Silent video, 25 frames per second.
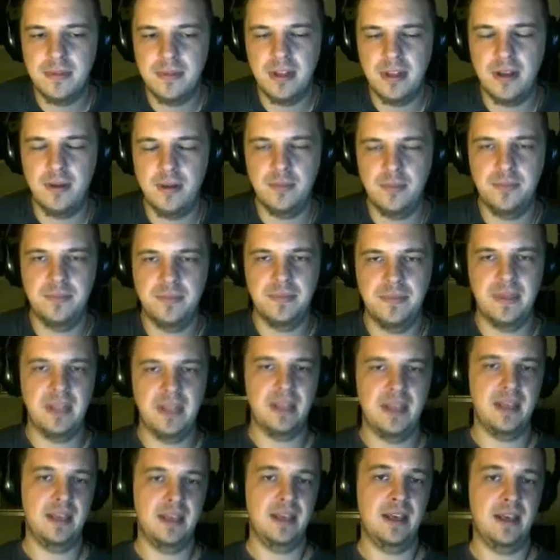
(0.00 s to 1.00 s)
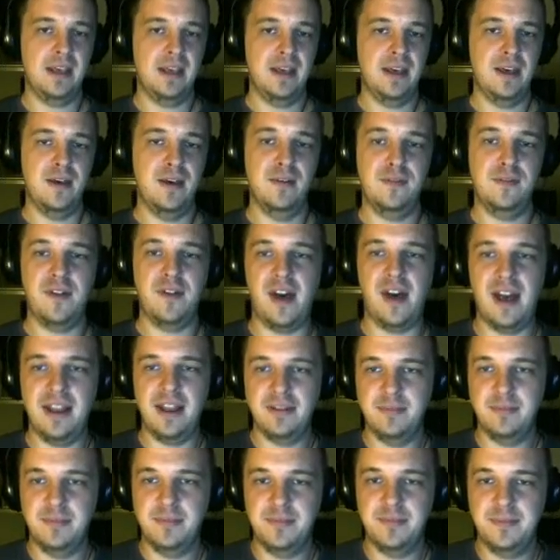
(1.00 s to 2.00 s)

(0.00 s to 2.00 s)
No. Fine.